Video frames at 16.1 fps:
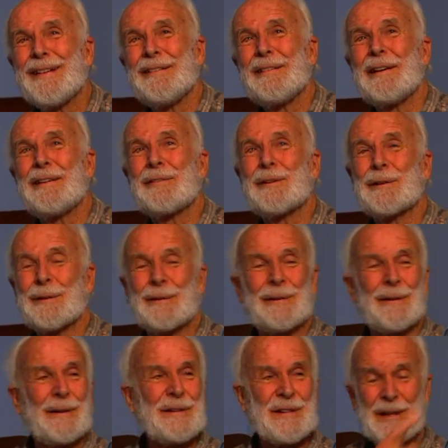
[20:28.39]
We have a
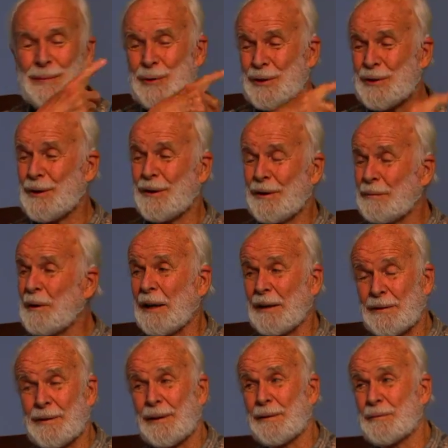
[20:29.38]
little cemetery.
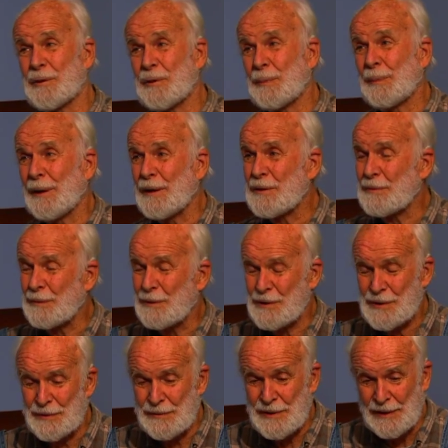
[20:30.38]
Actually, it was a place where
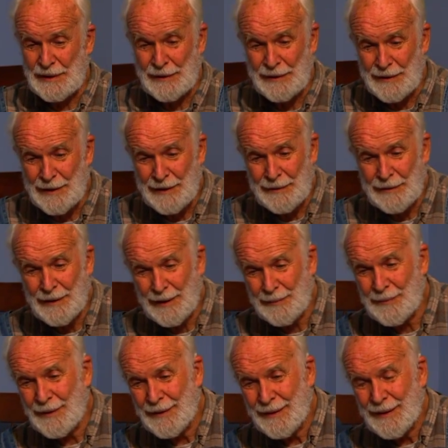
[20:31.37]
Susie and I had
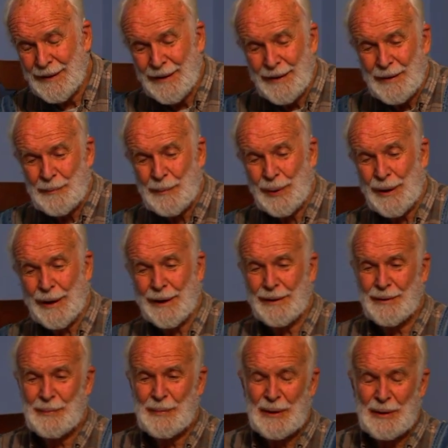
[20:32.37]

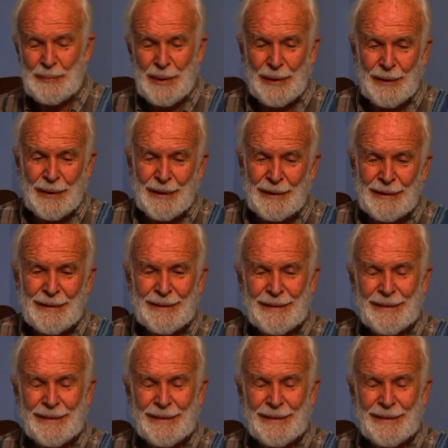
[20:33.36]
planned to be buried.